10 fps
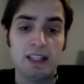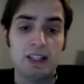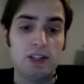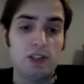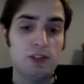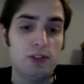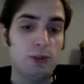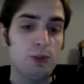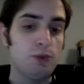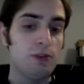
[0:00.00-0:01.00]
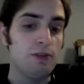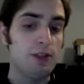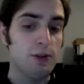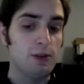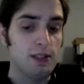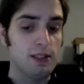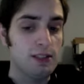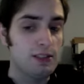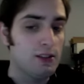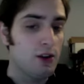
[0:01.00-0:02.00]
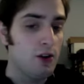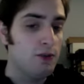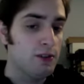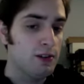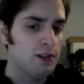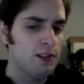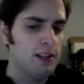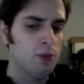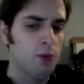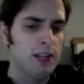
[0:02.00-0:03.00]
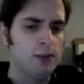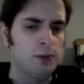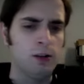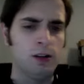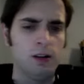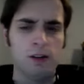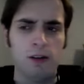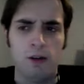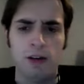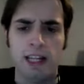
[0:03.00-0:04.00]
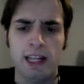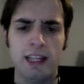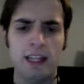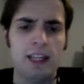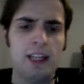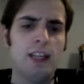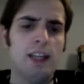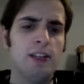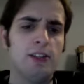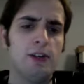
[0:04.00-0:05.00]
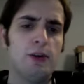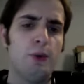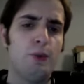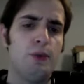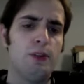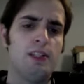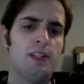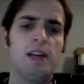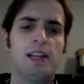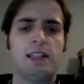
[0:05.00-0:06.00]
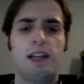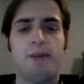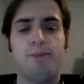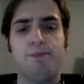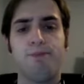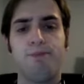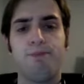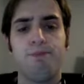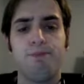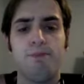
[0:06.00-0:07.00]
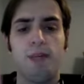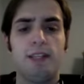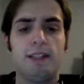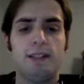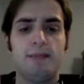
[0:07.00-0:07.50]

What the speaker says: The shoe review is over and way too long already. So, I'll see you next time. Peace.